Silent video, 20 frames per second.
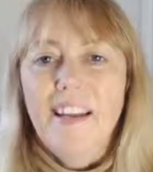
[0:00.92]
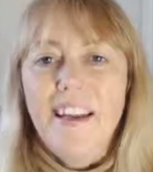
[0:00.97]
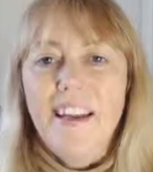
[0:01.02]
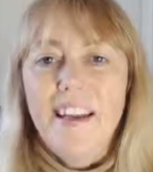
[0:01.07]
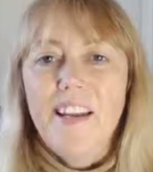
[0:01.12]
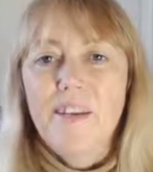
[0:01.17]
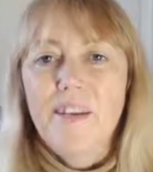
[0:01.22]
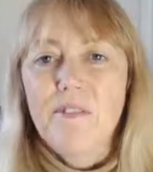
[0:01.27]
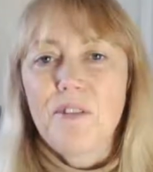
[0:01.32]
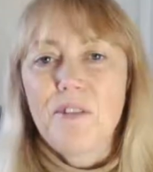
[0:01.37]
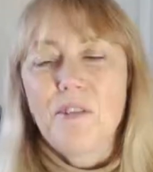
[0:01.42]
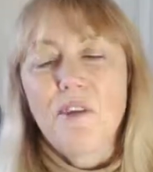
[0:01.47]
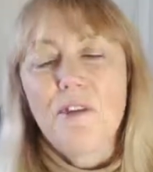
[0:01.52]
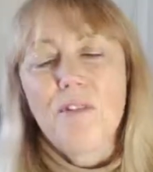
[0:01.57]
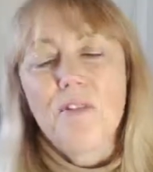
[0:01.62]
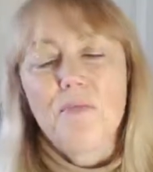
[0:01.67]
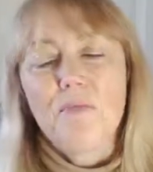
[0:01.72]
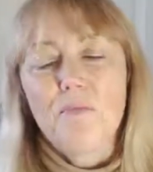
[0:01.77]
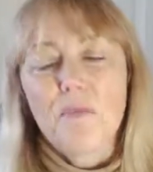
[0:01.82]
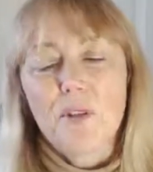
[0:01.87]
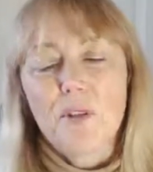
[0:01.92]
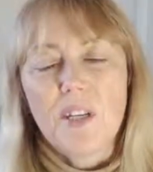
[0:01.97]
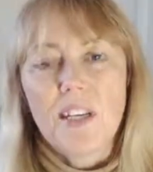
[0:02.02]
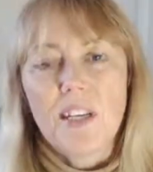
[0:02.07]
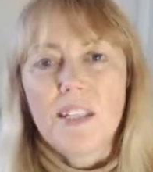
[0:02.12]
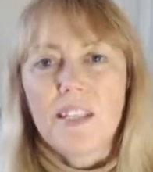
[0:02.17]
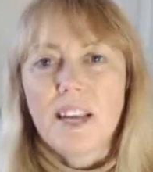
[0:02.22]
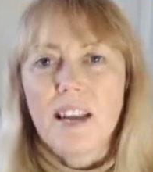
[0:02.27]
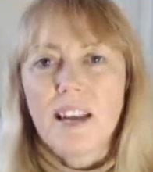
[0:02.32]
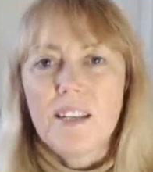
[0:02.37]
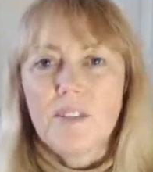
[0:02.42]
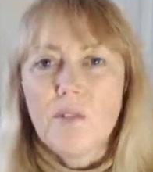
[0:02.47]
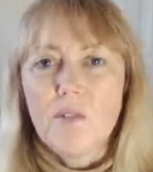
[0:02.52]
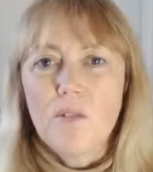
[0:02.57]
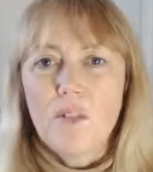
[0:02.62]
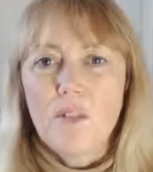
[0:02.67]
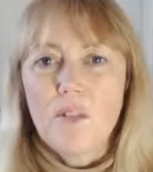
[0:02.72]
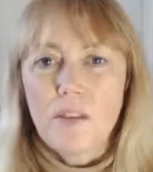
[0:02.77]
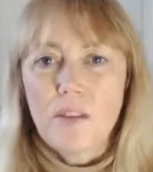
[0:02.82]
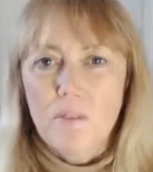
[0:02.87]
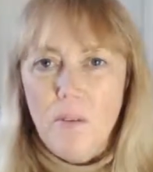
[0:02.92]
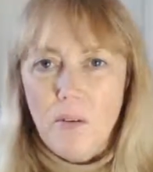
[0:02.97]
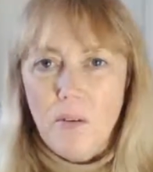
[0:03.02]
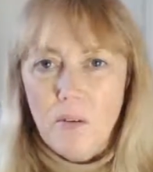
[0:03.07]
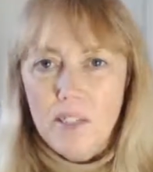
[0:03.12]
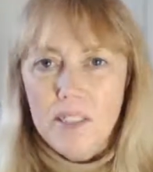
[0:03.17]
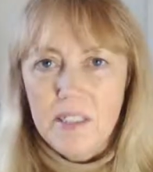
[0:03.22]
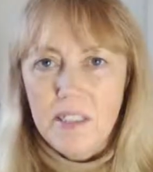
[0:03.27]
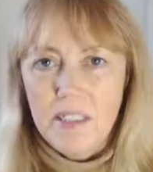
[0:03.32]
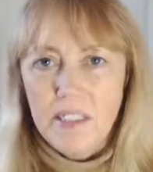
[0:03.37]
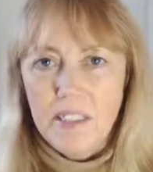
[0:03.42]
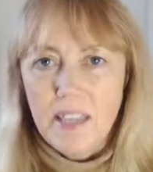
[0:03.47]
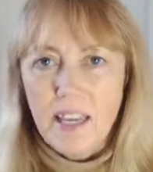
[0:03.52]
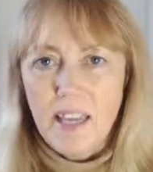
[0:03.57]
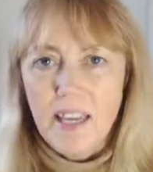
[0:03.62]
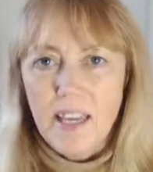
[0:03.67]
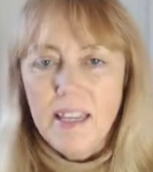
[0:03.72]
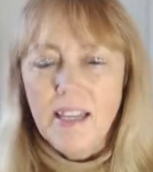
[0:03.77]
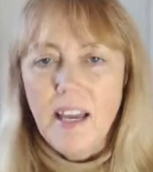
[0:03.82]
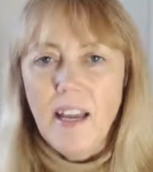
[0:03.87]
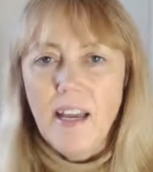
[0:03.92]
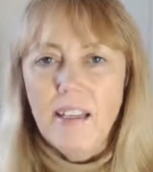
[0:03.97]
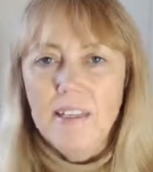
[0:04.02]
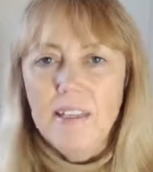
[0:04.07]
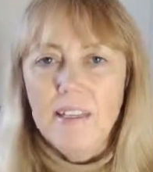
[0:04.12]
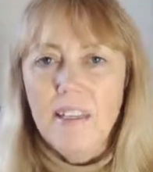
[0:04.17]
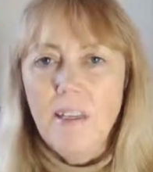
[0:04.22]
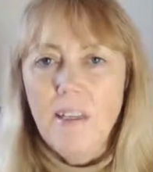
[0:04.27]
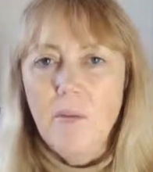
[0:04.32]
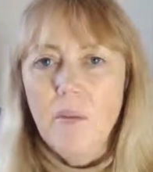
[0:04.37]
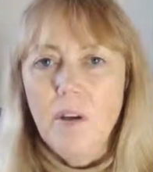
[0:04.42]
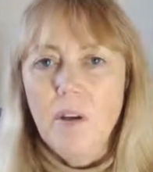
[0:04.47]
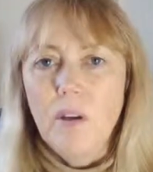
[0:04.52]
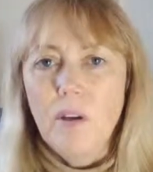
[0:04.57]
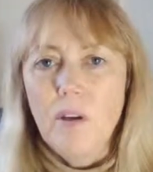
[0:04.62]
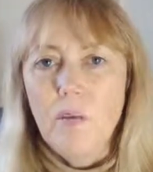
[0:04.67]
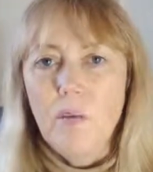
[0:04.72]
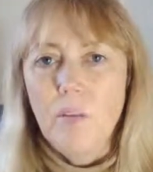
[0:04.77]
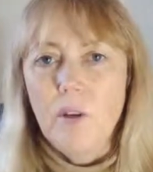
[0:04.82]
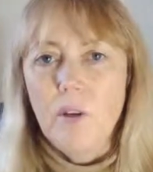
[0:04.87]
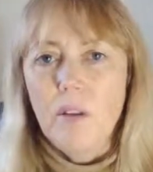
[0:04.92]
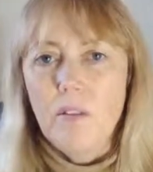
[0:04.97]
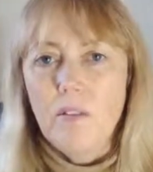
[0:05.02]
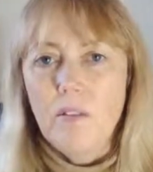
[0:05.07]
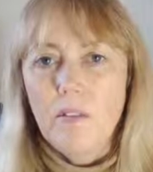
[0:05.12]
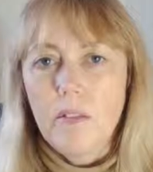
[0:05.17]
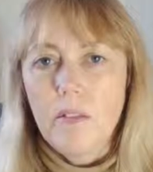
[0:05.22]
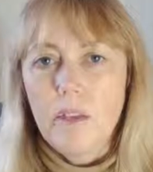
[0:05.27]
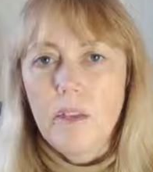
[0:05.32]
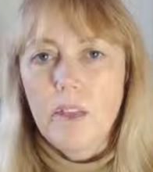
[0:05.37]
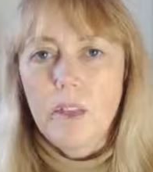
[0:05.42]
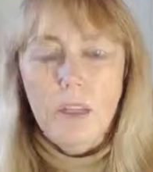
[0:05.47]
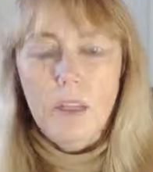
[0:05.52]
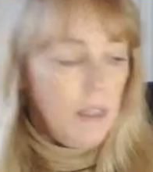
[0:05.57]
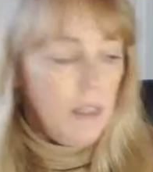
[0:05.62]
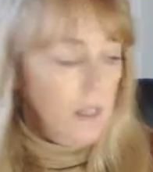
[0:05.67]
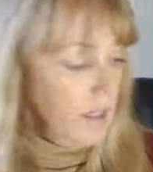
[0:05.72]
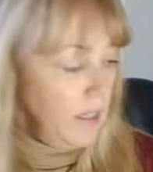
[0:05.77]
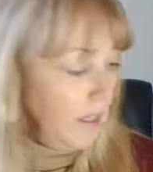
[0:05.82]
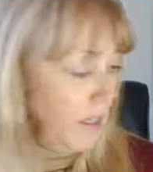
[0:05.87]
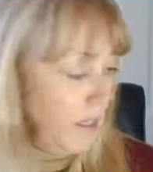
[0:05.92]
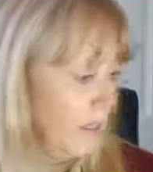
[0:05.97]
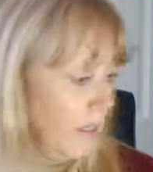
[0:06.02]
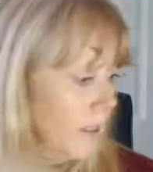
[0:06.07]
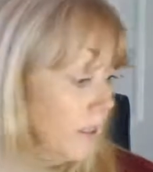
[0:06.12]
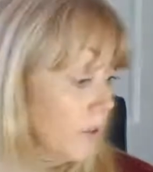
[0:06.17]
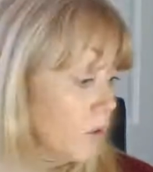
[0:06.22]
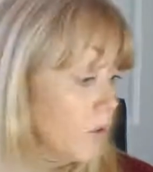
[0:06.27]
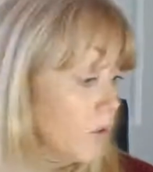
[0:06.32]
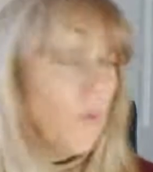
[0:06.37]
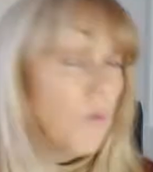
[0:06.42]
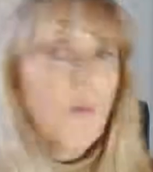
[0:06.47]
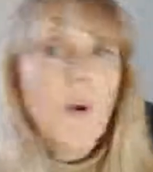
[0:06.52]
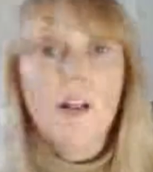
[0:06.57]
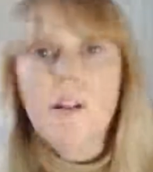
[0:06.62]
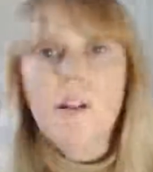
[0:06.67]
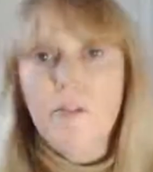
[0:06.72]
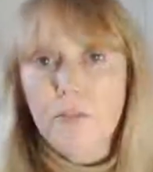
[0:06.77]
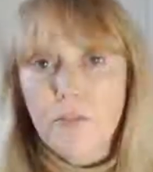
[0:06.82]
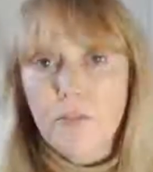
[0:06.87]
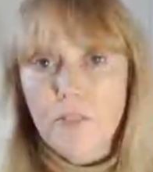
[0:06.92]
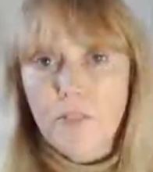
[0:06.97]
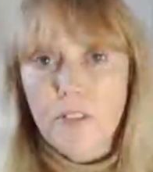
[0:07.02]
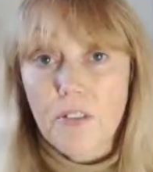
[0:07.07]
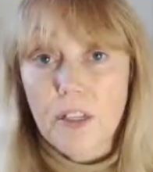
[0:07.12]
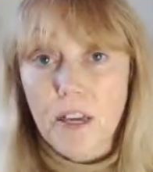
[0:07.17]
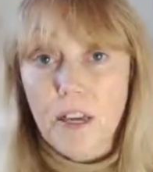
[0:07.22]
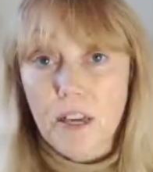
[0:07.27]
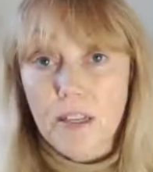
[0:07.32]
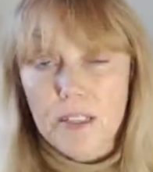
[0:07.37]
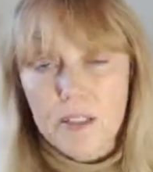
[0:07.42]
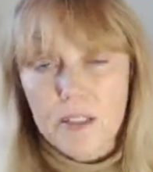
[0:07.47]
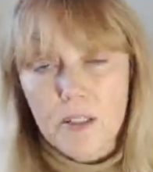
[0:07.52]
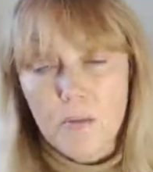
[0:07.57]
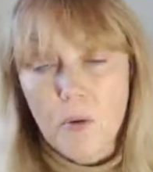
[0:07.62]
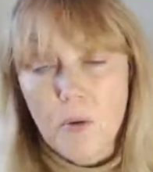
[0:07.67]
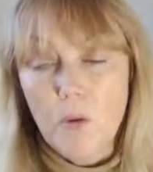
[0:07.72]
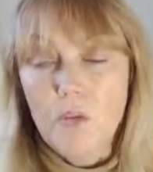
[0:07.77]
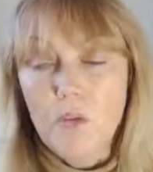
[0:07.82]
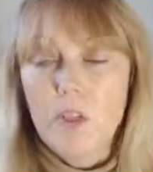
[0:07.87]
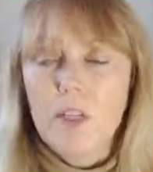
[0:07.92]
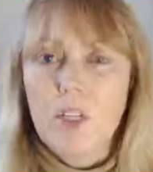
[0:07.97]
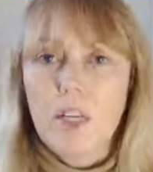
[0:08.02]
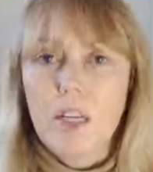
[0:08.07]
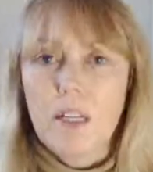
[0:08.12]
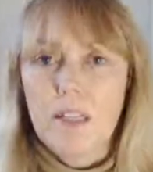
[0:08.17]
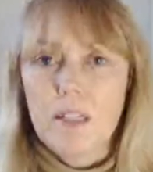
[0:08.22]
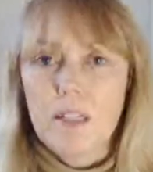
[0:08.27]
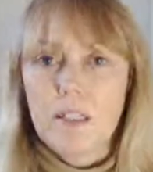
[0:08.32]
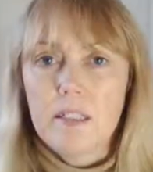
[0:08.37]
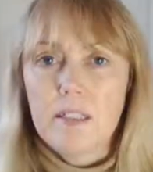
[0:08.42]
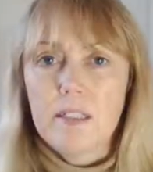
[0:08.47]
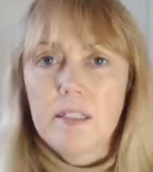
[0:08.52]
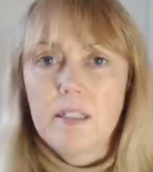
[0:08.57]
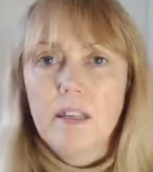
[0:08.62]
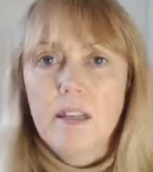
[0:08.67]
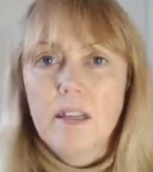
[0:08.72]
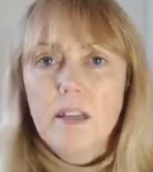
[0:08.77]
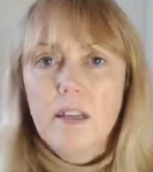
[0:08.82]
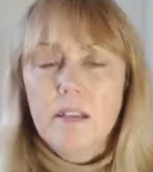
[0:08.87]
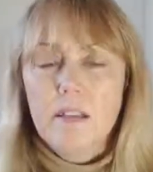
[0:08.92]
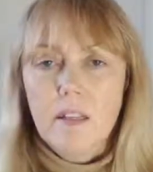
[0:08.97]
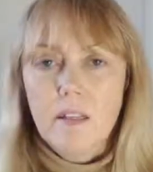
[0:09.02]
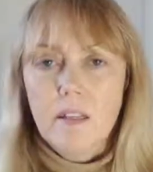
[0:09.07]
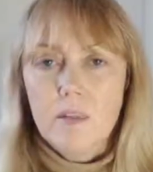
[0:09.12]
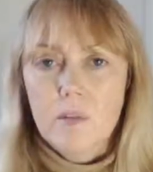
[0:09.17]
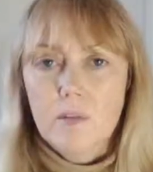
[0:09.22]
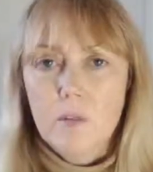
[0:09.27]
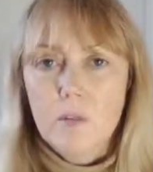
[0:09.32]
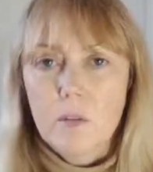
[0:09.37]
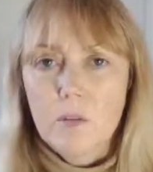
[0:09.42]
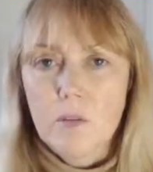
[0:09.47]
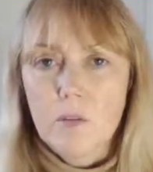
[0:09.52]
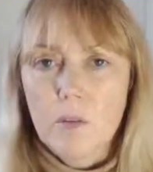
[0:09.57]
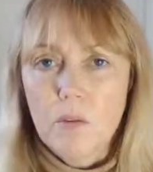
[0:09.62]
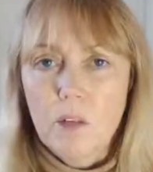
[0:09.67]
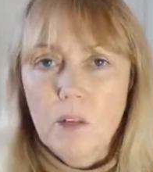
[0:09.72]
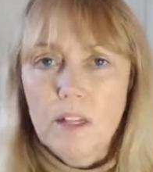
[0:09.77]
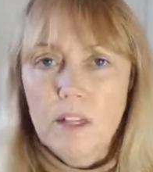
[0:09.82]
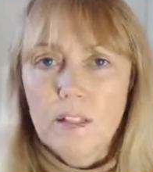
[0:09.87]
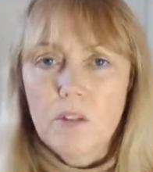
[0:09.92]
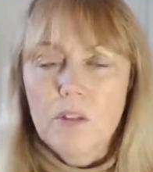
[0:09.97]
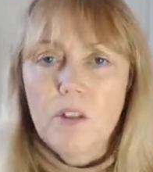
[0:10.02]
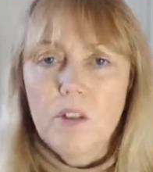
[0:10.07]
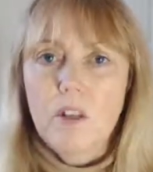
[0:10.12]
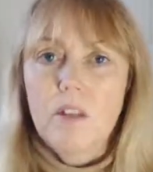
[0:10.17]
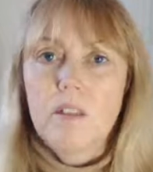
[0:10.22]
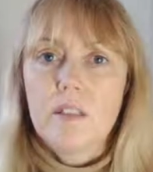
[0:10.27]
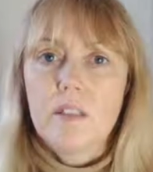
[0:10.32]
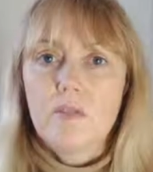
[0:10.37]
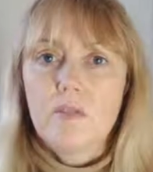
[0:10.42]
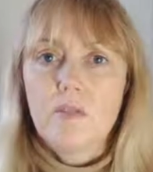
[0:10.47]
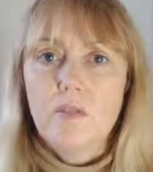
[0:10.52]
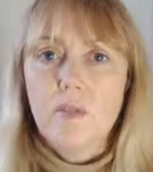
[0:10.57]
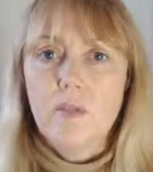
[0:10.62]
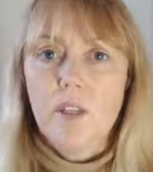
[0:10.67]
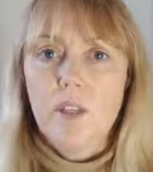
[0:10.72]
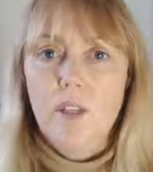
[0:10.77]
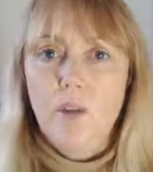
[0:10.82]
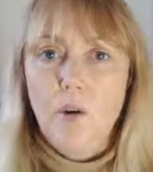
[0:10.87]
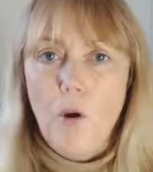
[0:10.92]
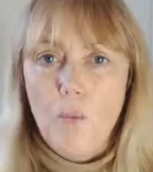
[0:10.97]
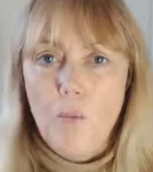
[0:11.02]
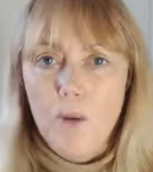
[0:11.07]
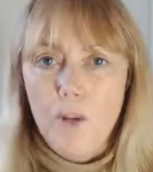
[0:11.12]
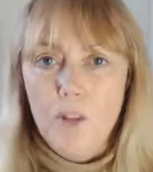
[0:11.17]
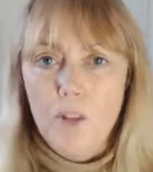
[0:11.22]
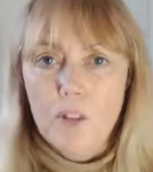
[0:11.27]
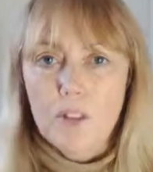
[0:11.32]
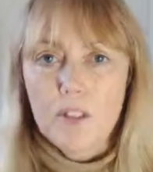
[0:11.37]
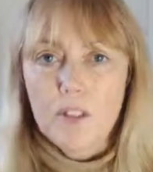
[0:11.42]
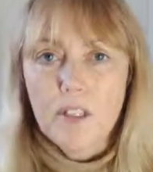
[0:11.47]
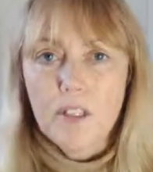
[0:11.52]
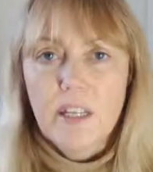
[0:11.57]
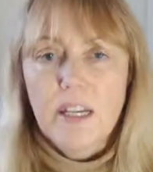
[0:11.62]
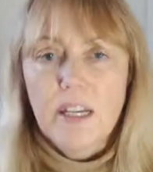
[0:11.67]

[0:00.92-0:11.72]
Hello, Sarah from One-Eyed Cat Online Marketing again, and here we are with the 12th item on the checklist, the Ultimate Google Ads Checklist for e-commerce.